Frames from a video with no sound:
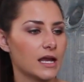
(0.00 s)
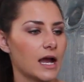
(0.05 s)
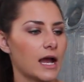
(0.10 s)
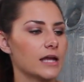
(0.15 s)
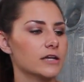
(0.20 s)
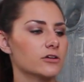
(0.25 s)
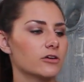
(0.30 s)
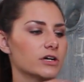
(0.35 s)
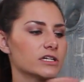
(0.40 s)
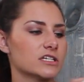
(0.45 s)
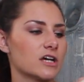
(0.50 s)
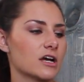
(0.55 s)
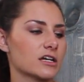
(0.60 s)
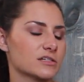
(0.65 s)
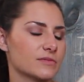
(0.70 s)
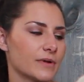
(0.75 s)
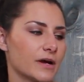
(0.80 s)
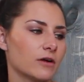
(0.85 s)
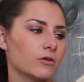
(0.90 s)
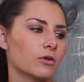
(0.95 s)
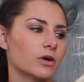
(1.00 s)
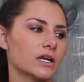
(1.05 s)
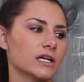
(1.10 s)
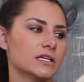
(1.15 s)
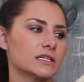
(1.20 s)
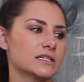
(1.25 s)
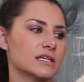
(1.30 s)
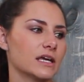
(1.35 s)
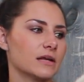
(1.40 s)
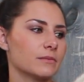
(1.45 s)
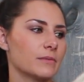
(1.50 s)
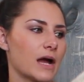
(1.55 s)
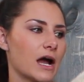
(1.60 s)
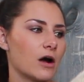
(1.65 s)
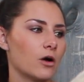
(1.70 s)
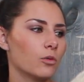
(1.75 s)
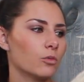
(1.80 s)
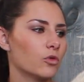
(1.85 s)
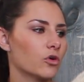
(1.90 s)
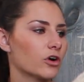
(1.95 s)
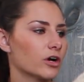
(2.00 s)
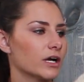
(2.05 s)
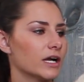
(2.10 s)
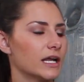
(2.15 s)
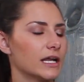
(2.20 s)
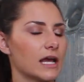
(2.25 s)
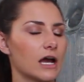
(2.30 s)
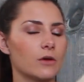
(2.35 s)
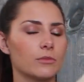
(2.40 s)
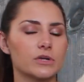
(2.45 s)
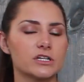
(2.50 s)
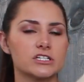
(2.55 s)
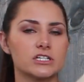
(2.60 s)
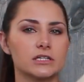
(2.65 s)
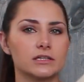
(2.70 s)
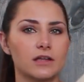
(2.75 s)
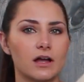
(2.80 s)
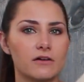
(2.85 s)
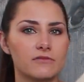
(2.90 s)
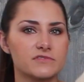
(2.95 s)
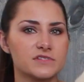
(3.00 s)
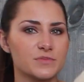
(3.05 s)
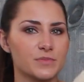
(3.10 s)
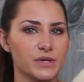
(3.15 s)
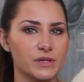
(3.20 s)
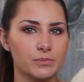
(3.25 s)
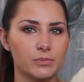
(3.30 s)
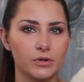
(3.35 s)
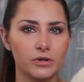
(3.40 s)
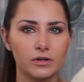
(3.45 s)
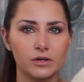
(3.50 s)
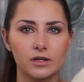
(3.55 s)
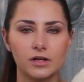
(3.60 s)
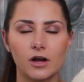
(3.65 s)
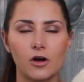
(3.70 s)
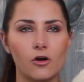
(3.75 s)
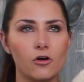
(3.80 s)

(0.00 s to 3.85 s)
I know I talked about wanting to get him out more and how much he loves people.